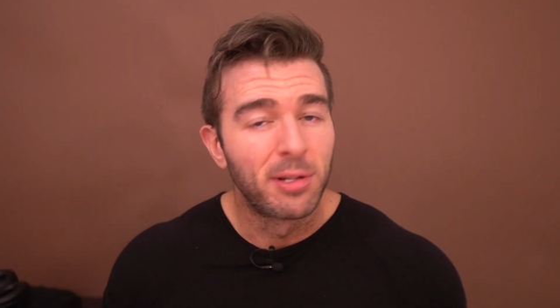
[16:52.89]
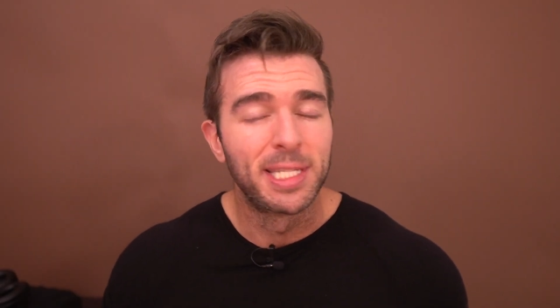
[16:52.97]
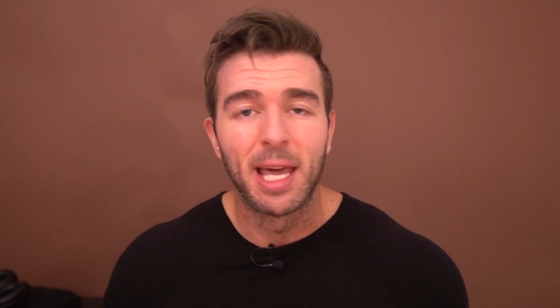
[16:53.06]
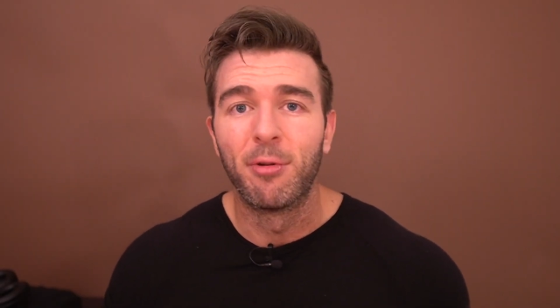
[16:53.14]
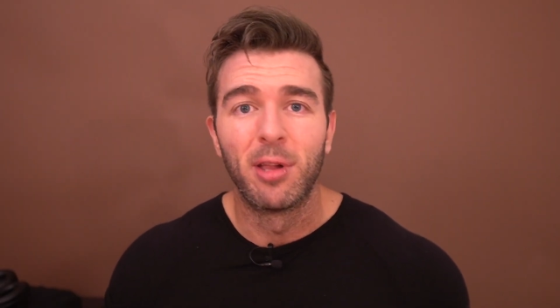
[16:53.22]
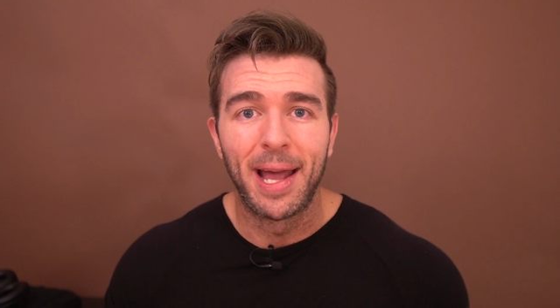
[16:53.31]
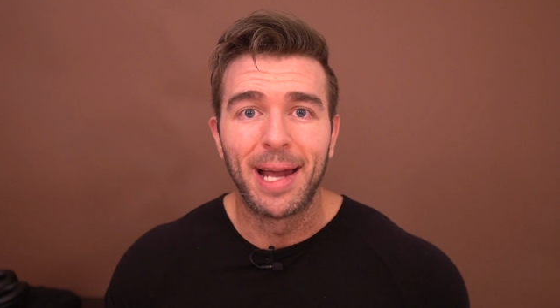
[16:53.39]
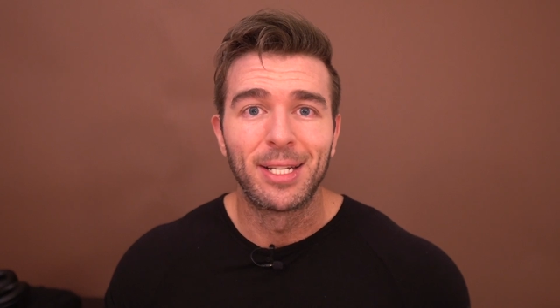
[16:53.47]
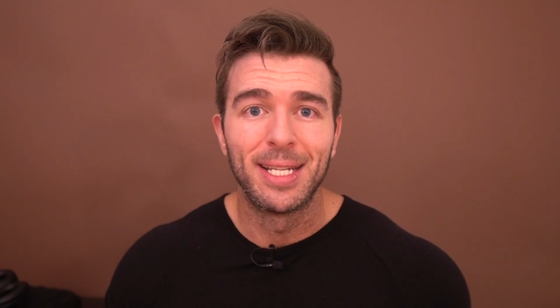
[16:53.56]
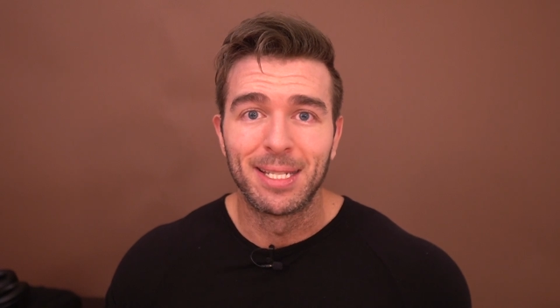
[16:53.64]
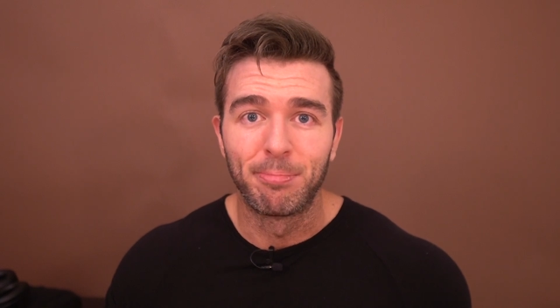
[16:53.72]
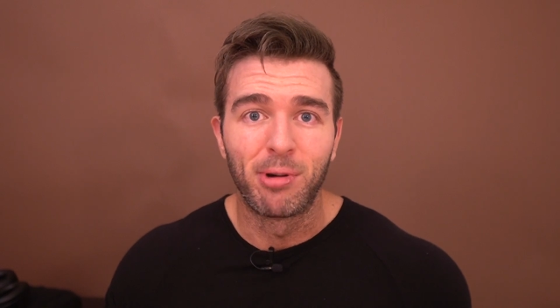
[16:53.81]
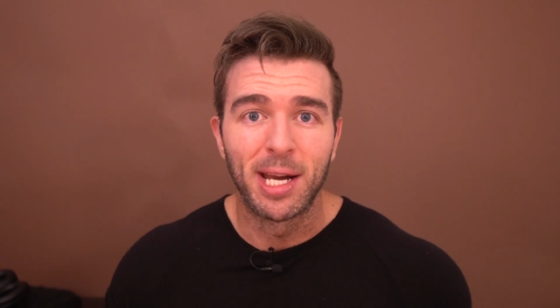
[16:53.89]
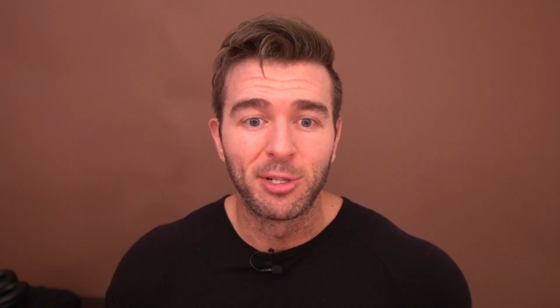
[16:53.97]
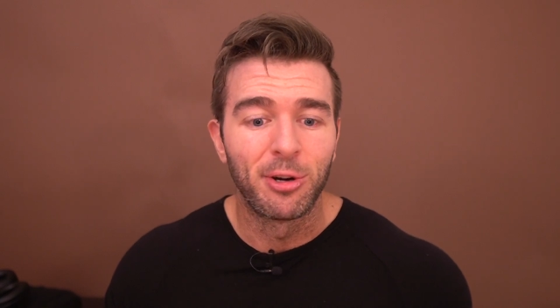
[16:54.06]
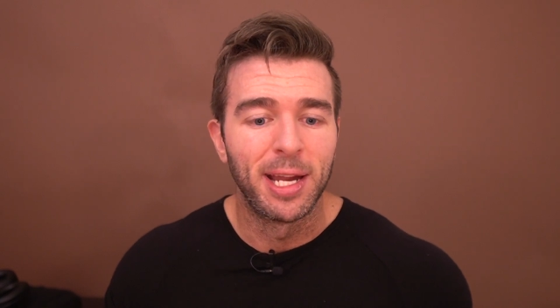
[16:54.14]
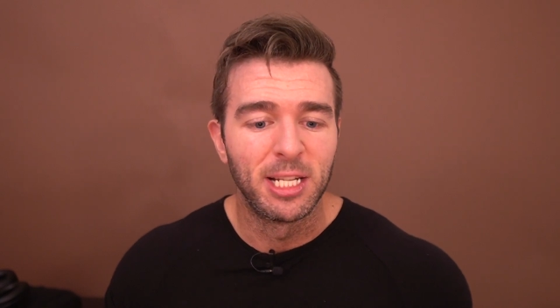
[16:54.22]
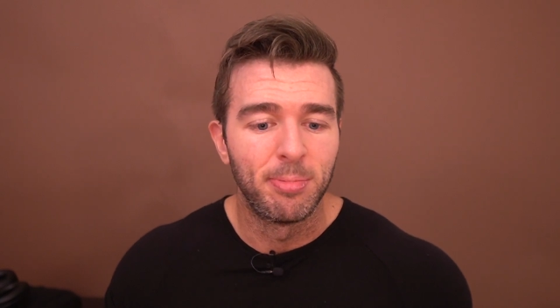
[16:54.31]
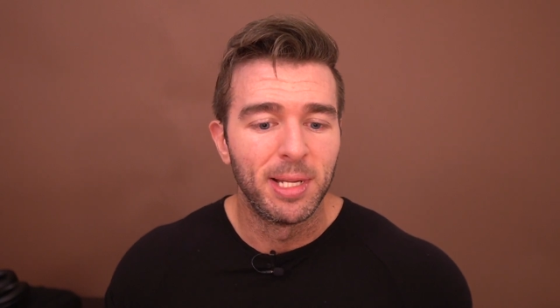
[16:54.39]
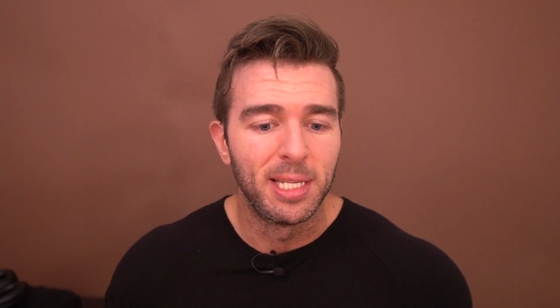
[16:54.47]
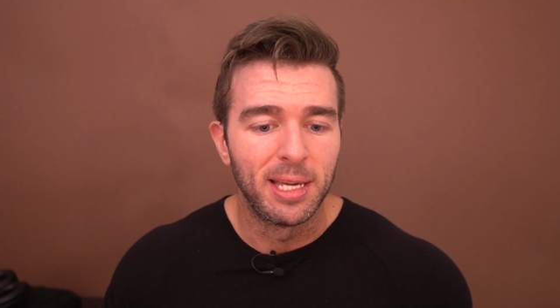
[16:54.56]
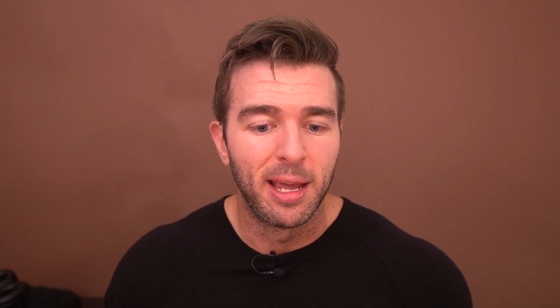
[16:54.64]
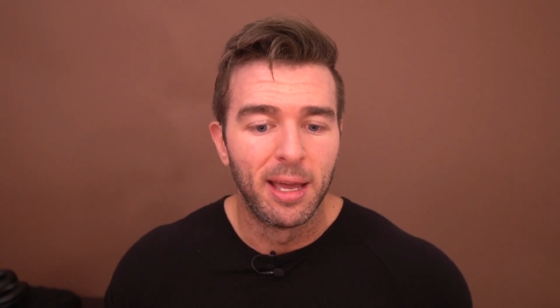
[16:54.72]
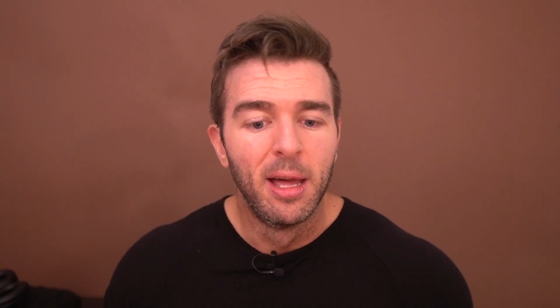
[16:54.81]
because that will actually suppress your
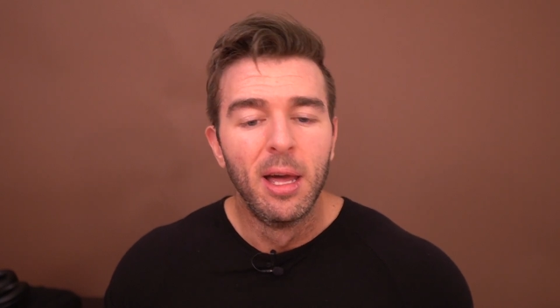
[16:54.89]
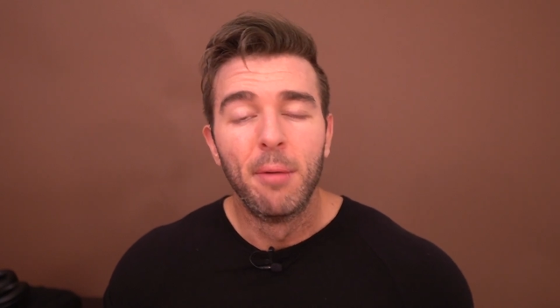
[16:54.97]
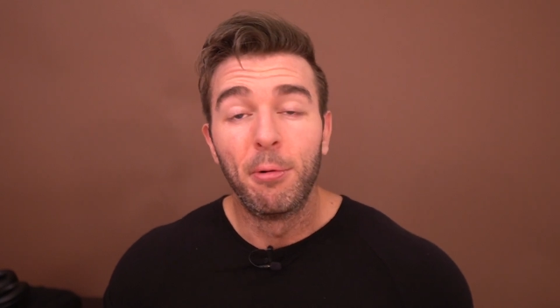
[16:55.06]
HPTA.